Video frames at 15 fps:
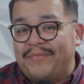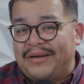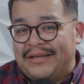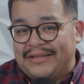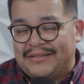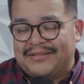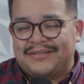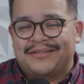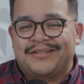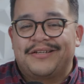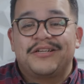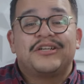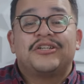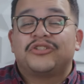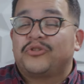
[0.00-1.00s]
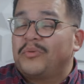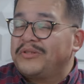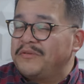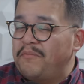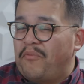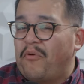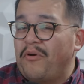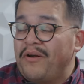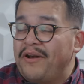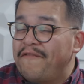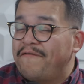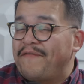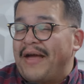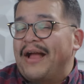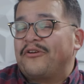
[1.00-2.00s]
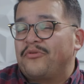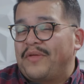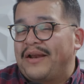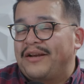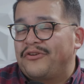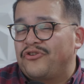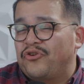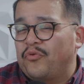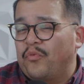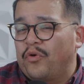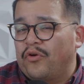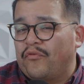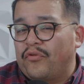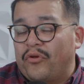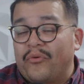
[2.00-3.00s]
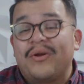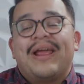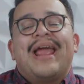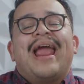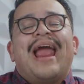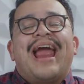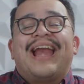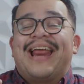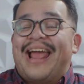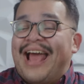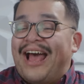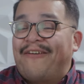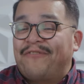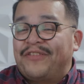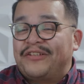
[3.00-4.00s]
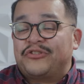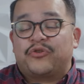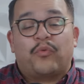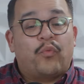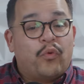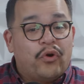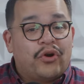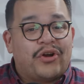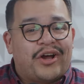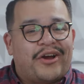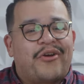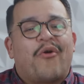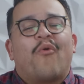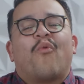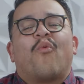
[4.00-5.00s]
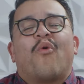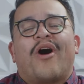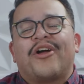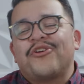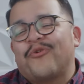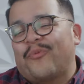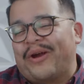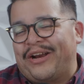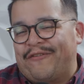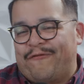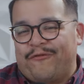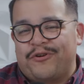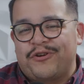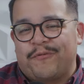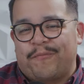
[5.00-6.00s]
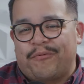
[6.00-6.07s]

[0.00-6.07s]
minutes. So it's important to factor that into your workflow and have things to work on while you're waiting for your